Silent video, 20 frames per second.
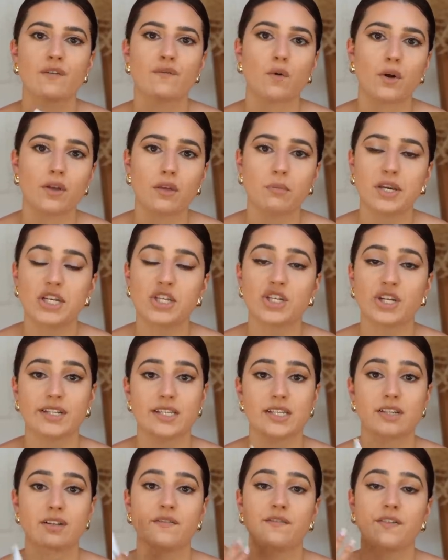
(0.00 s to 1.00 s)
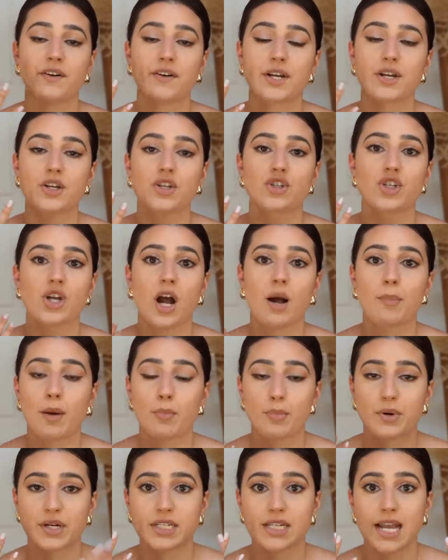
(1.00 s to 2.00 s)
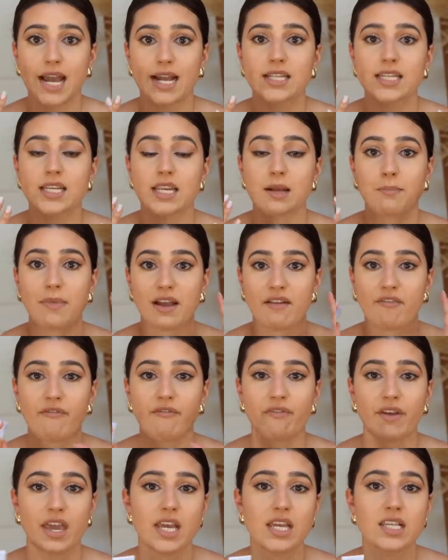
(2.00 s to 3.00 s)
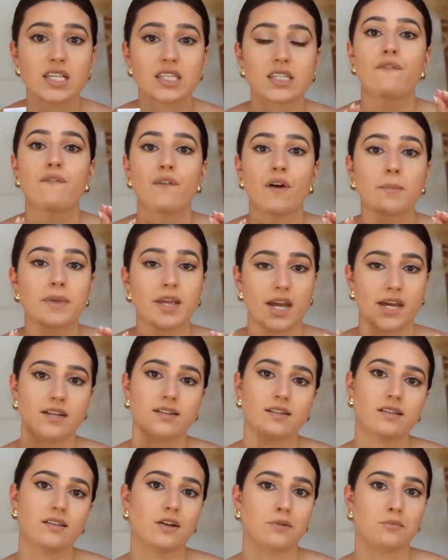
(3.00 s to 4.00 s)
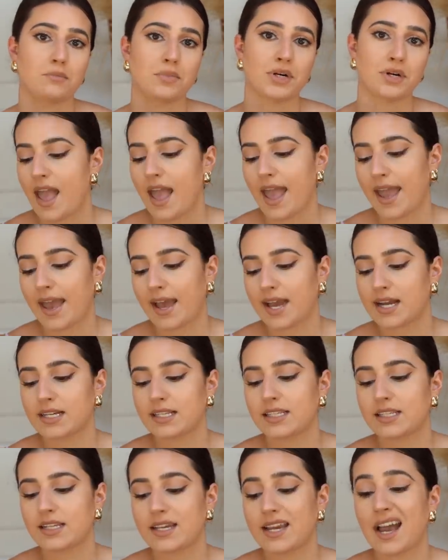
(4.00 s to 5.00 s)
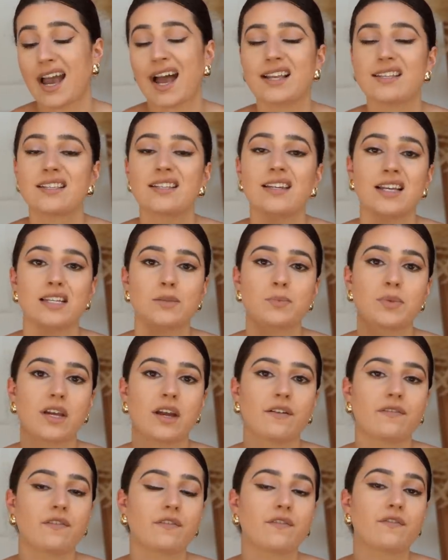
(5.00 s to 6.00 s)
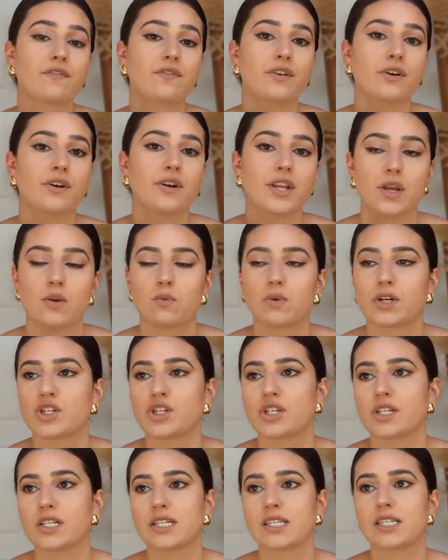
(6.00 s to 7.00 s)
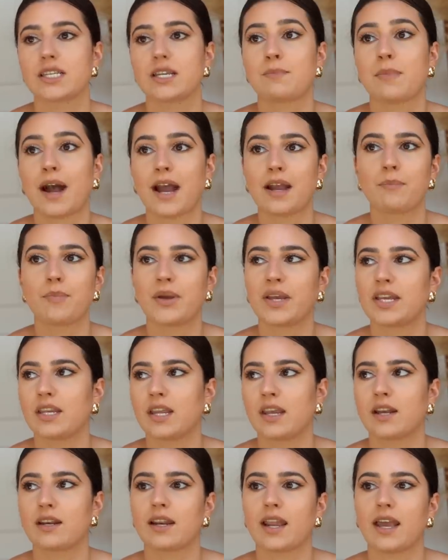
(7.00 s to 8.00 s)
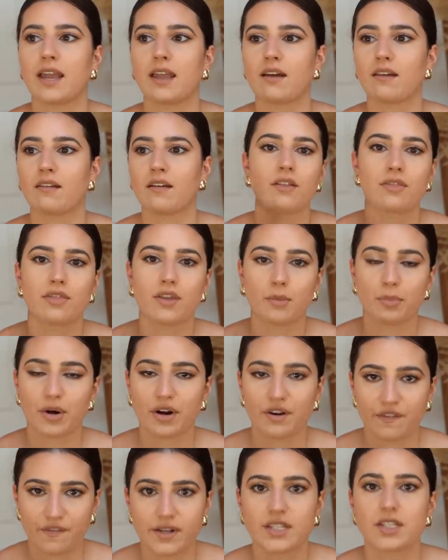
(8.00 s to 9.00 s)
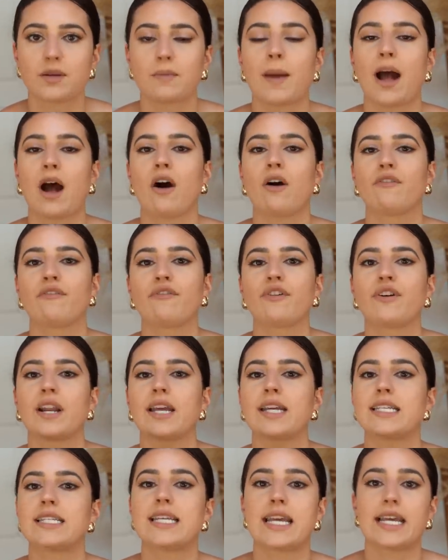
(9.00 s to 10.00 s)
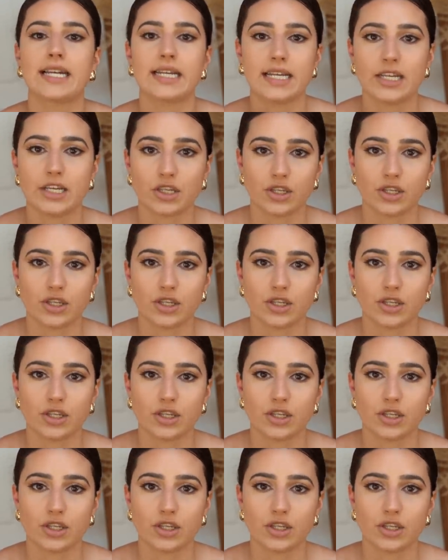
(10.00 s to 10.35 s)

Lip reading: for the beach and it did a very good job at protecting my face from getting sunburned. And it has an SPF of 30, which is, in my opinion, like the perfect amount for like daily